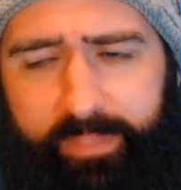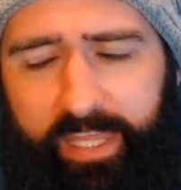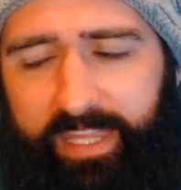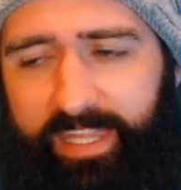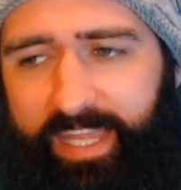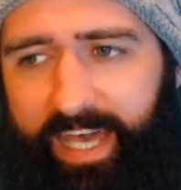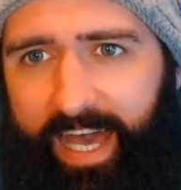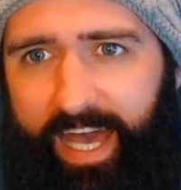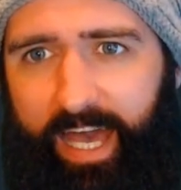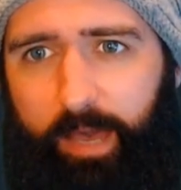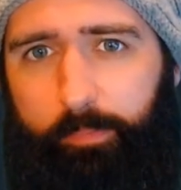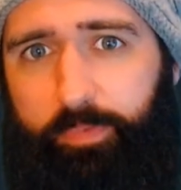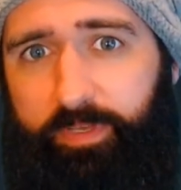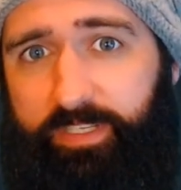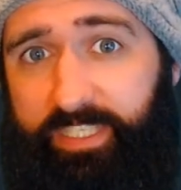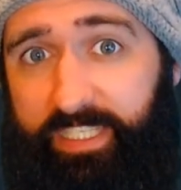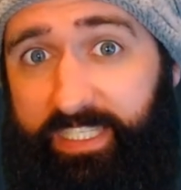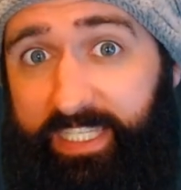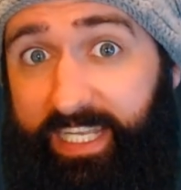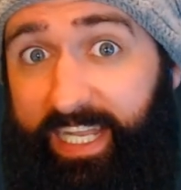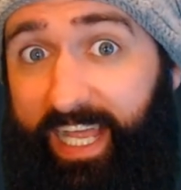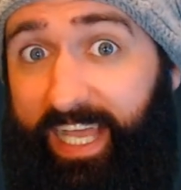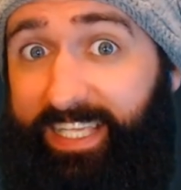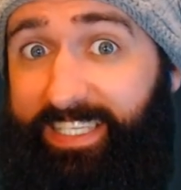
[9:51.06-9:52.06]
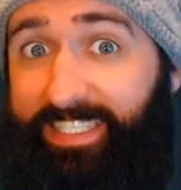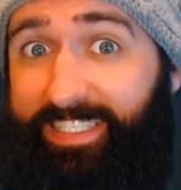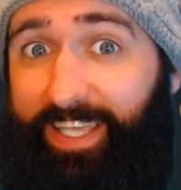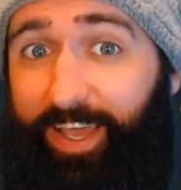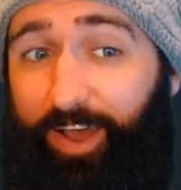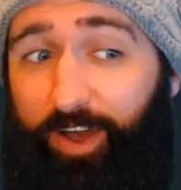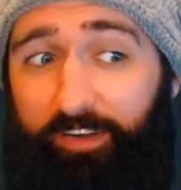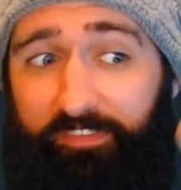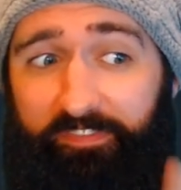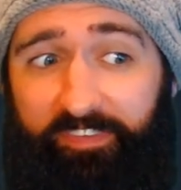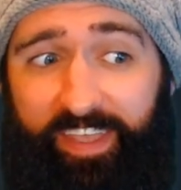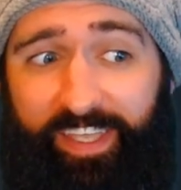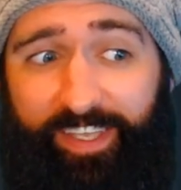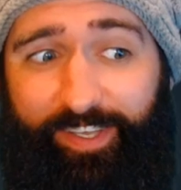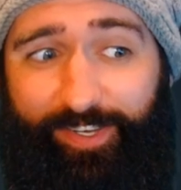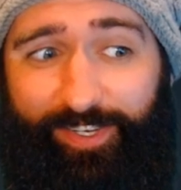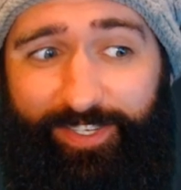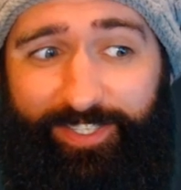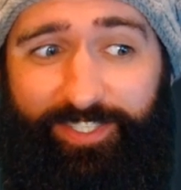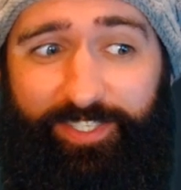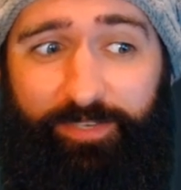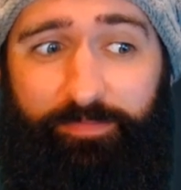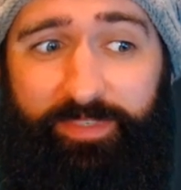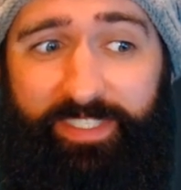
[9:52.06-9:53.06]
That happens, and then I set off a
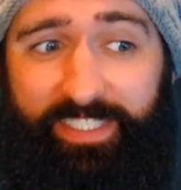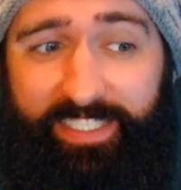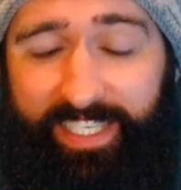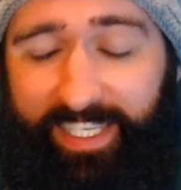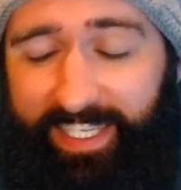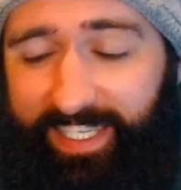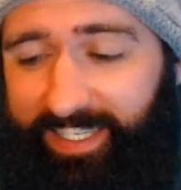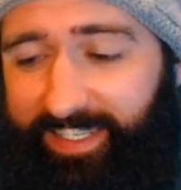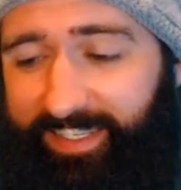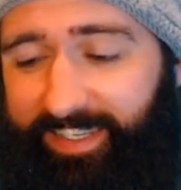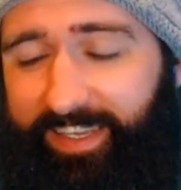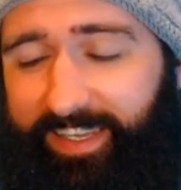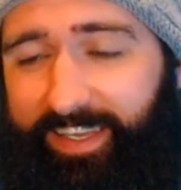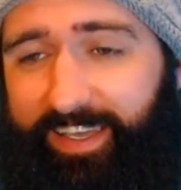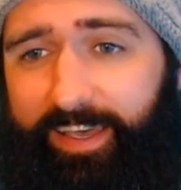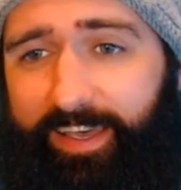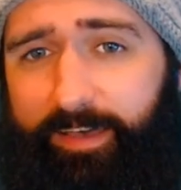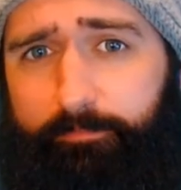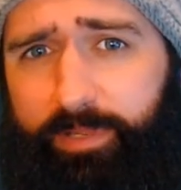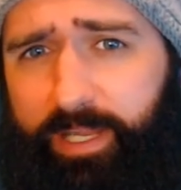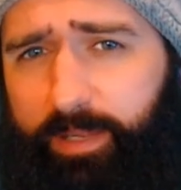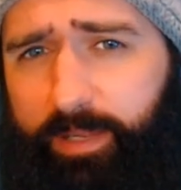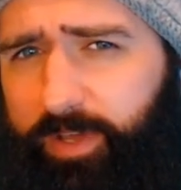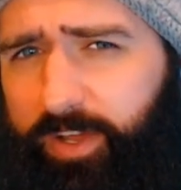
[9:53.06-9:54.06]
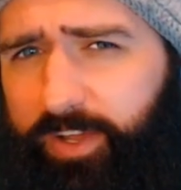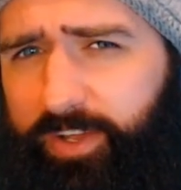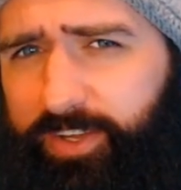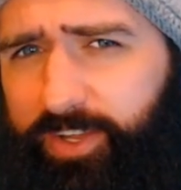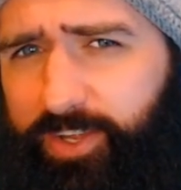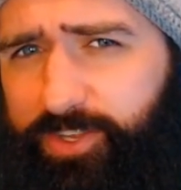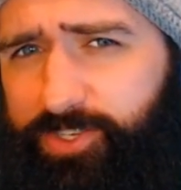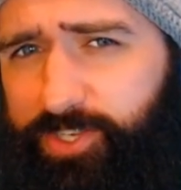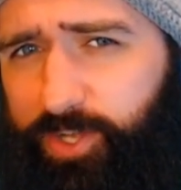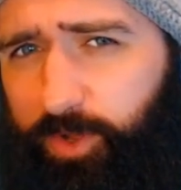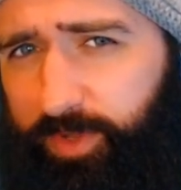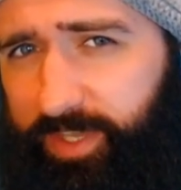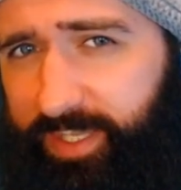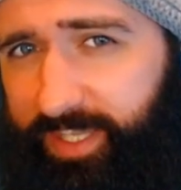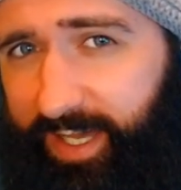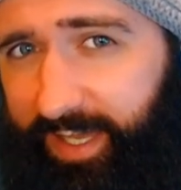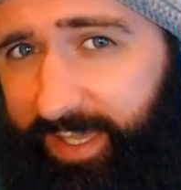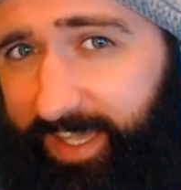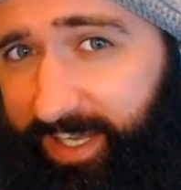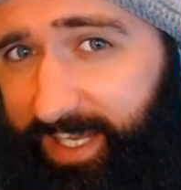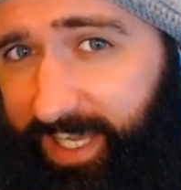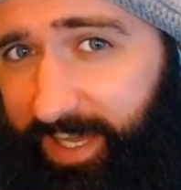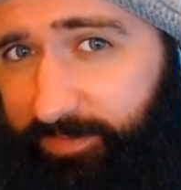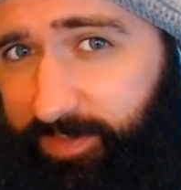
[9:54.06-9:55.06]
custom scene But I'm not going to show you
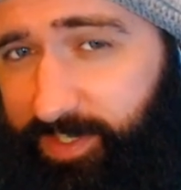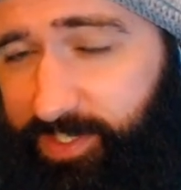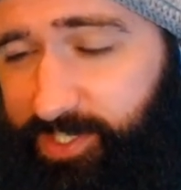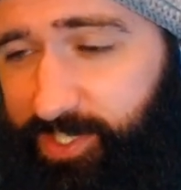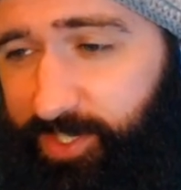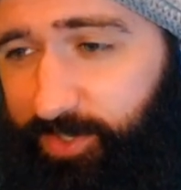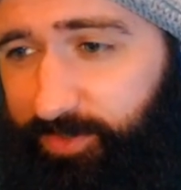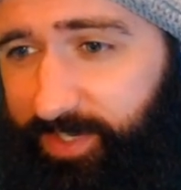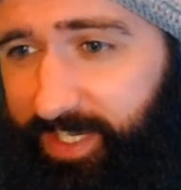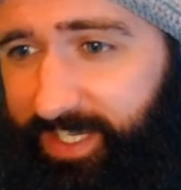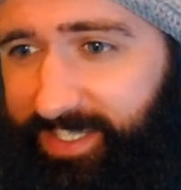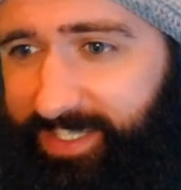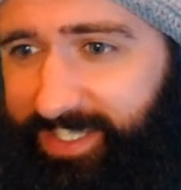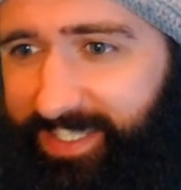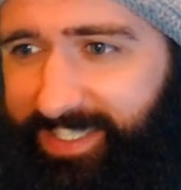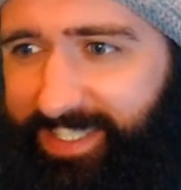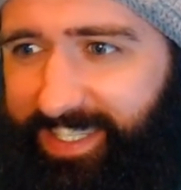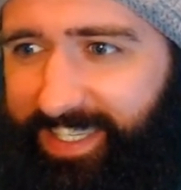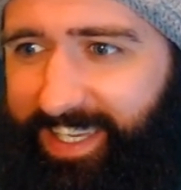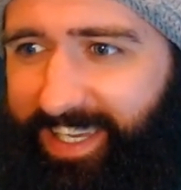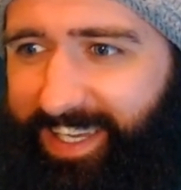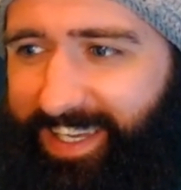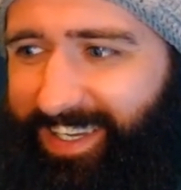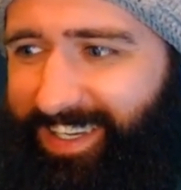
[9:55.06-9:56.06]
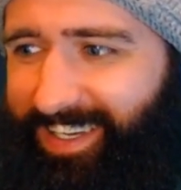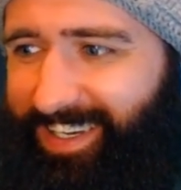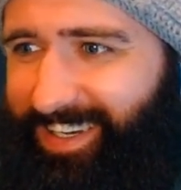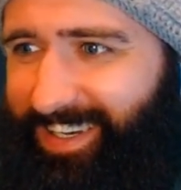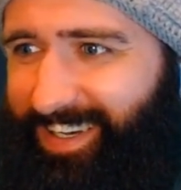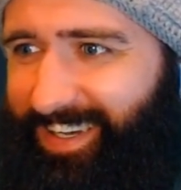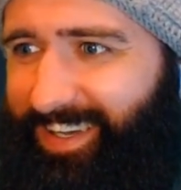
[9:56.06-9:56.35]
that. You'll have to tune in to see it.